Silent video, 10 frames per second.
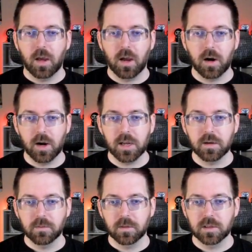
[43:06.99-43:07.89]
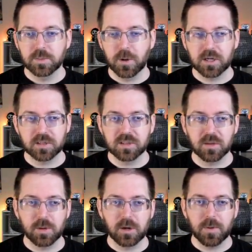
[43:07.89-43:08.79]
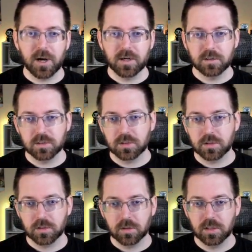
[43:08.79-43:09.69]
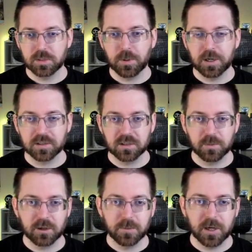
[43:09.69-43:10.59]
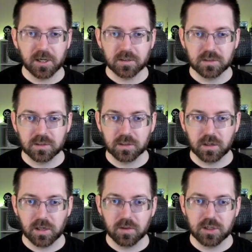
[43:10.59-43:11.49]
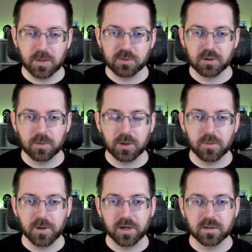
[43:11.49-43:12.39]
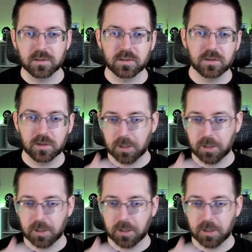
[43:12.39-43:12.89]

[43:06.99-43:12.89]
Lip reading: Alright, this box is the middle box. This box is the middle box. And the gems are in the middle box.